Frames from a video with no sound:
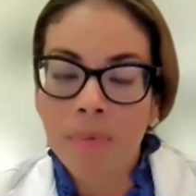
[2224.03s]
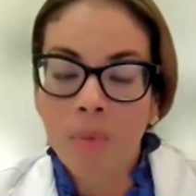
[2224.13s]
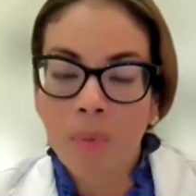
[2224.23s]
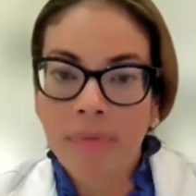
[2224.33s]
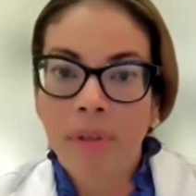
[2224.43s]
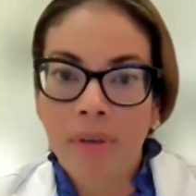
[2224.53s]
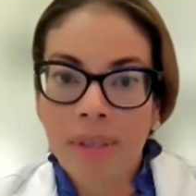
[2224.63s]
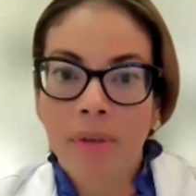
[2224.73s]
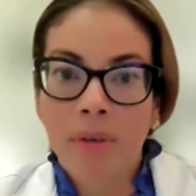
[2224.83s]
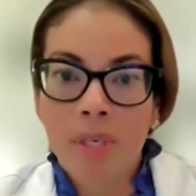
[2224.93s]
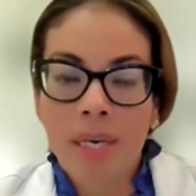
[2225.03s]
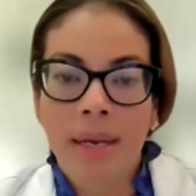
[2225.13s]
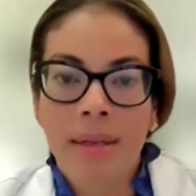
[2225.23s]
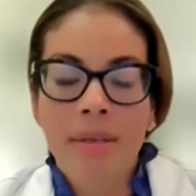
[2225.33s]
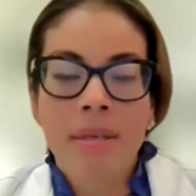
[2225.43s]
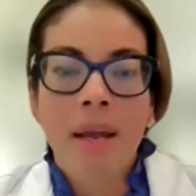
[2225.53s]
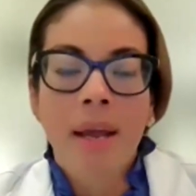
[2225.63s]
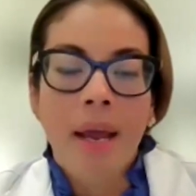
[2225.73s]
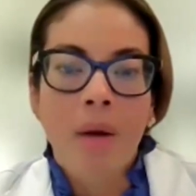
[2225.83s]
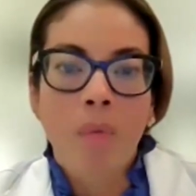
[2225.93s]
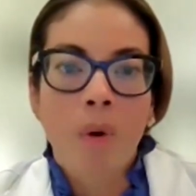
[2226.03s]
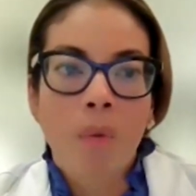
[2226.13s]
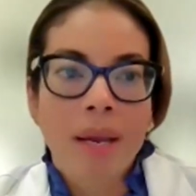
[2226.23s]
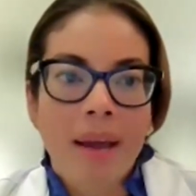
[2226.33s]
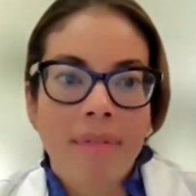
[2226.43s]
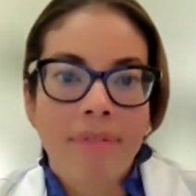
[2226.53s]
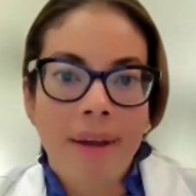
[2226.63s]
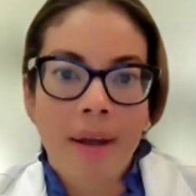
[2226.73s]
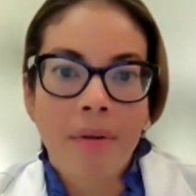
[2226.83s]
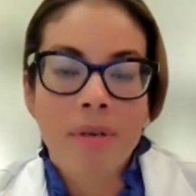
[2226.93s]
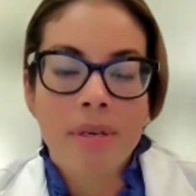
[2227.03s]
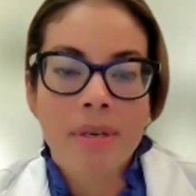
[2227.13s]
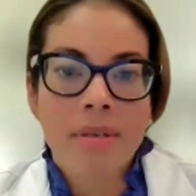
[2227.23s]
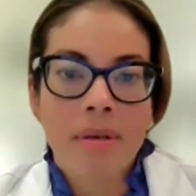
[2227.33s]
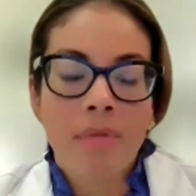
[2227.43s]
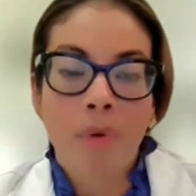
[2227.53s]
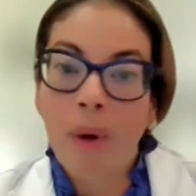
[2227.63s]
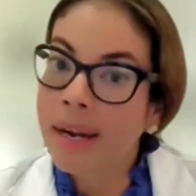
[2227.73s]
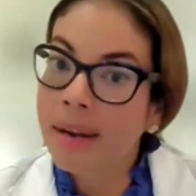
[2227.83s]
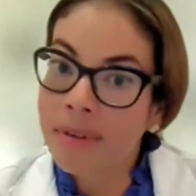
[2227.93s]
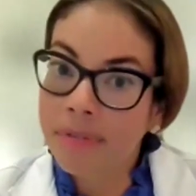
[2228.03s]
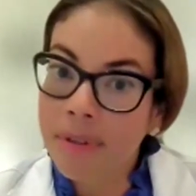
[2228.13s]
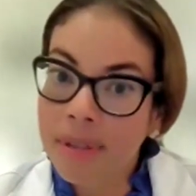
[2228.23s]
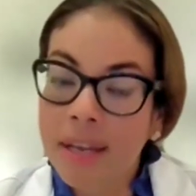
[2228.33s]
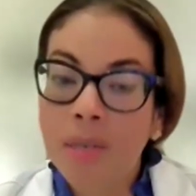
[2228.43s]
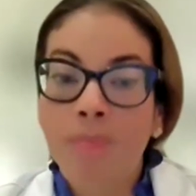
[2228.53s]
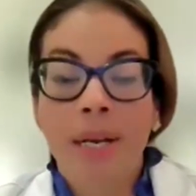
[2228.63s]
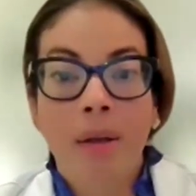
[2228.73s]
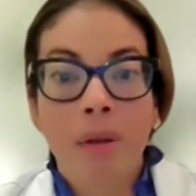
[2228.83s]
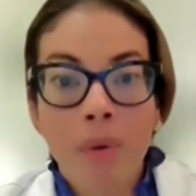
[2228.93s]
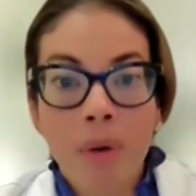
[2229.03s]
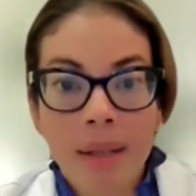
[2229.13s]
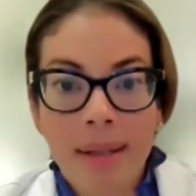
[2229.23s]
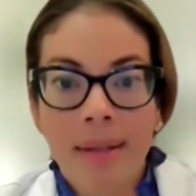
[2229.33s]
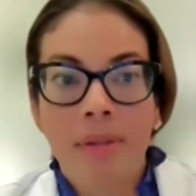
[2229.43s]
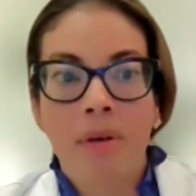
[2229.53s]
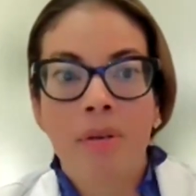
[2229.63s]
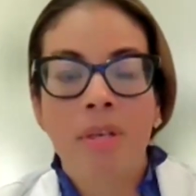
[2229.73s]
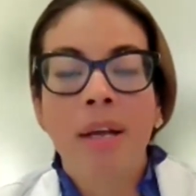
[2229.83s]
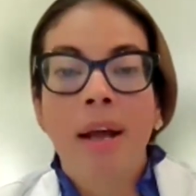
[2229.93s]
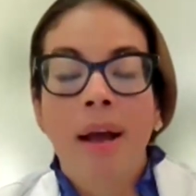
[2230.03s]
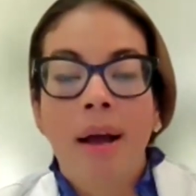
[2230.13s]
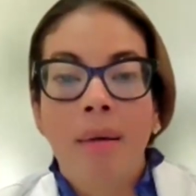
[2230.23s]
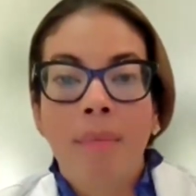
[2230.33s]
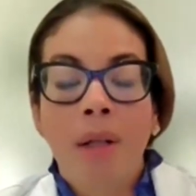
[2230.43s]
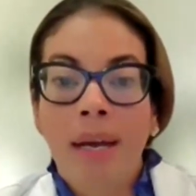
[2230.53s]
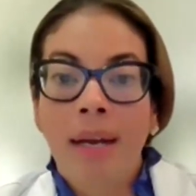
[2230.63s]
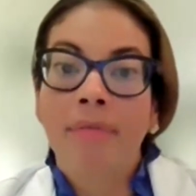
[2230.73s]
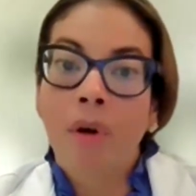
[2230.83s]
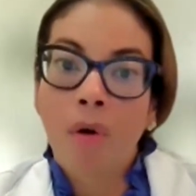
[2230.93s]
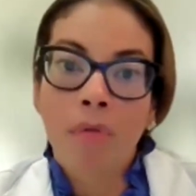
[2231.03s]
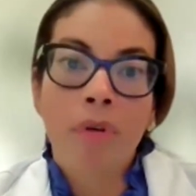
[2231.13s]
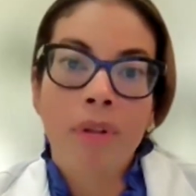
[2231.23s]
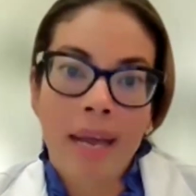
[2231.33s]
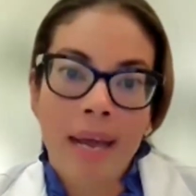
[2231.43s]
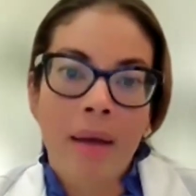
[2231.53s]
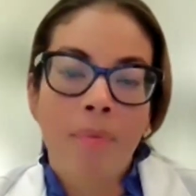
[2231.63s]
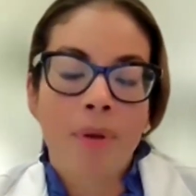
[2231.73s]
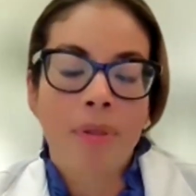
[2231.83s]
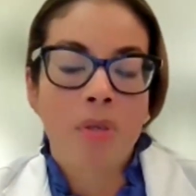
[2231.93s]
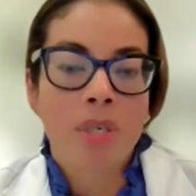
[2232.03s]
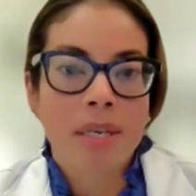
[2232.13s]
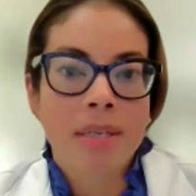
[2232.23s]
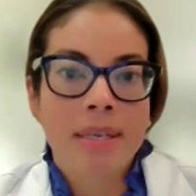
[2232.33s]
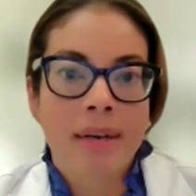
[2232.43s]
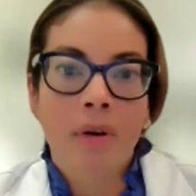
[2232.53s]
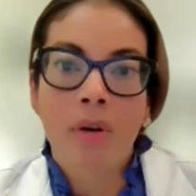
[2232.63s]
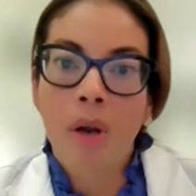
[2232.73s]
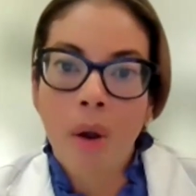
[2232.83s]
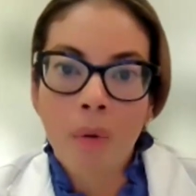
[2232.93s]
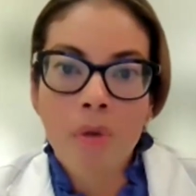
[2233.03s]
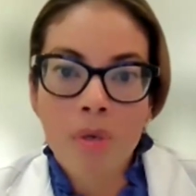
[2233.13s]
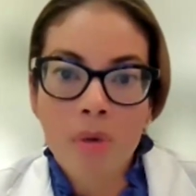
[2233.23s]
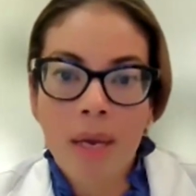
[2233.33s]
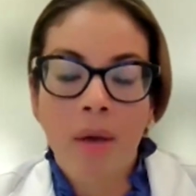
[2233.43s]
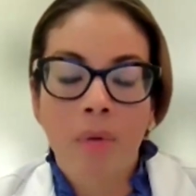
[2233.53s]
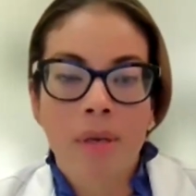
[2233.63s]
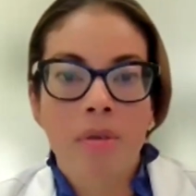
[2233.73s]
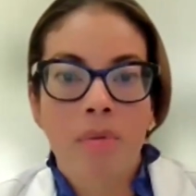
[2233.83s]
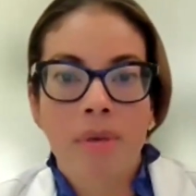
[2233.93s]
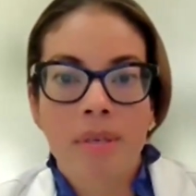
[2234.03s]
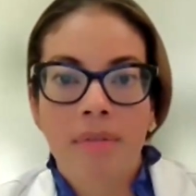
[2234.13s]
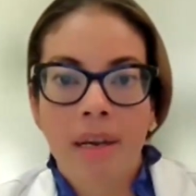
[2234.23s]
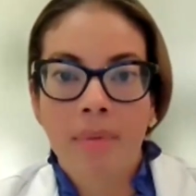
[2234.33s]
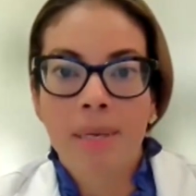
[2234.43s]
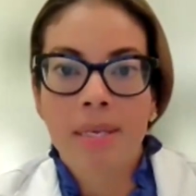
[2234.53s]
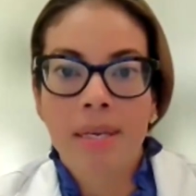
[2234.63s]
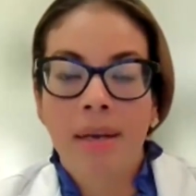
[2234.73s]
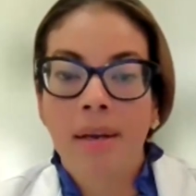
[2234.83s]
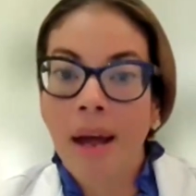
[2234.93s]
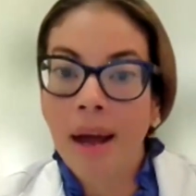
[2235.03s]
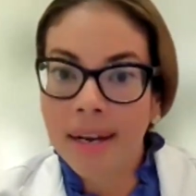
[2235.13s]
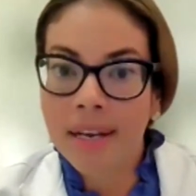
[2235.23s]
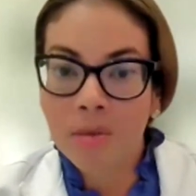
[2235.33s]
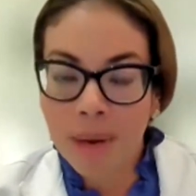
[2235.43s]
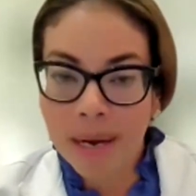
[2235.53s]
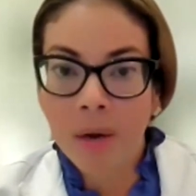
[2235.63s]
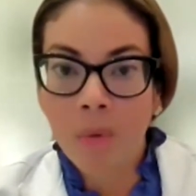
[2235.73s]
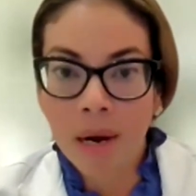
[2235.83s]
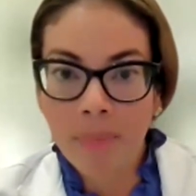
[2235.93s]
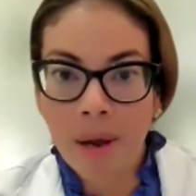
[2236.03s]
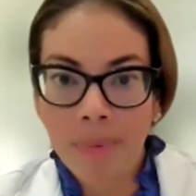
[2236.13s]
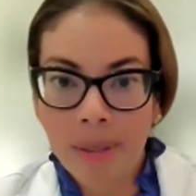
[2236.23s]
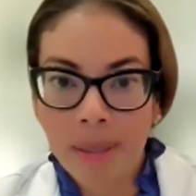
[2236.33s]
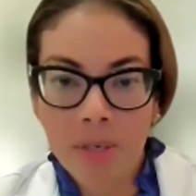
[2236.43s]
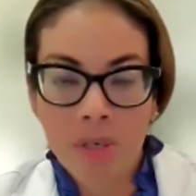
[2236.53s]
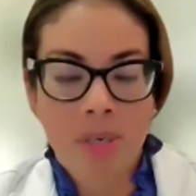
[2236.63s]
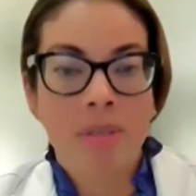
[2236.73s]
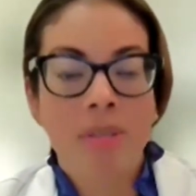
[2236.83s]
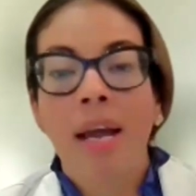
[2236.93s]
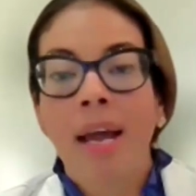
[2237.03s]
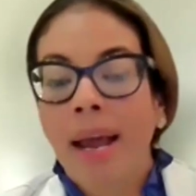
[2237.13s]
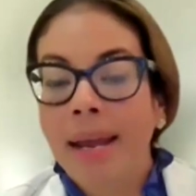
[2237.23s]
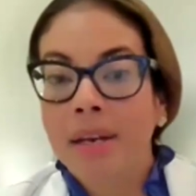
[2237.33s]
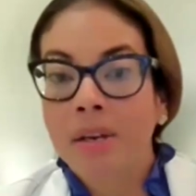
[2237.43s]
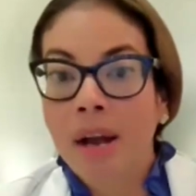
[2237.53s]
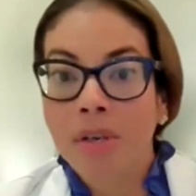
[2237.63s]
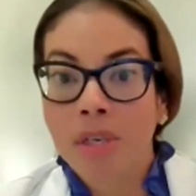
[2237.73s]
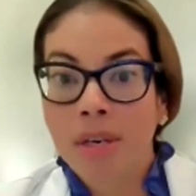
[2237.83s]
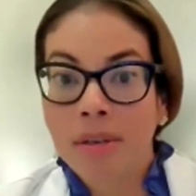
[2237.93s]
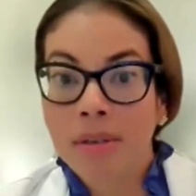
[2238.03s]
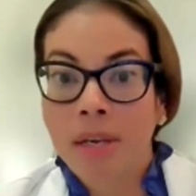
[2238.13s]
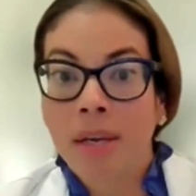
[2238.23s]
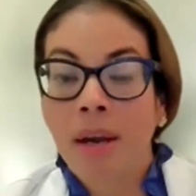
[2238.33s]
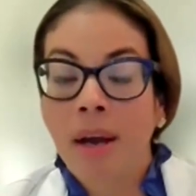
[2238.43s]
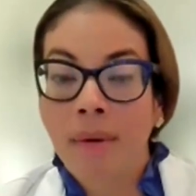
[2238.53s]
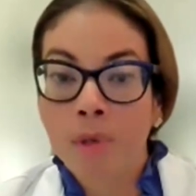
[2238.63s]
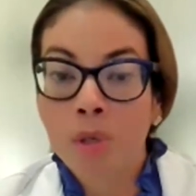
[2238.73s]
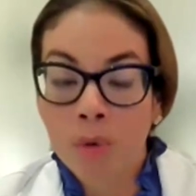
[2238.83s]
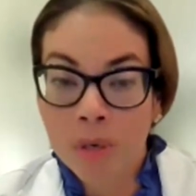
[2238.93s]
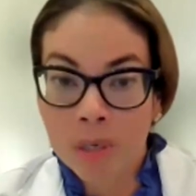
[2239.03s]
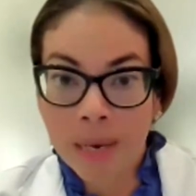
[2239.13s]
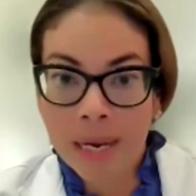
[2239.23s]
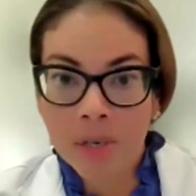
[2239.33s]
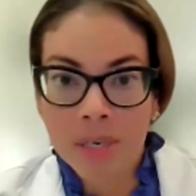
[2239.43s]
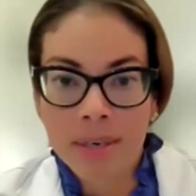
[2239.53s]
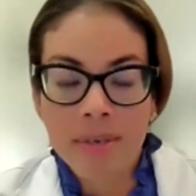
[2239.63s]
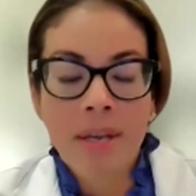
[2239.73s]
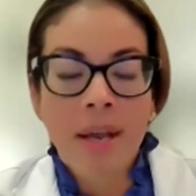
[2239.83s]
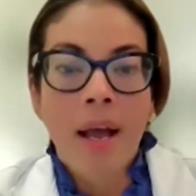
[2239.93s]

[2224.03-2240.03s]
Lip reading: So we've looked at their genes. And what we have found is a variety of different things, but including that there's a lot of overlap with the genes that are known to increase the risk of IBD in non-Hispanic white populations and in Ashkenazi Jewish patients.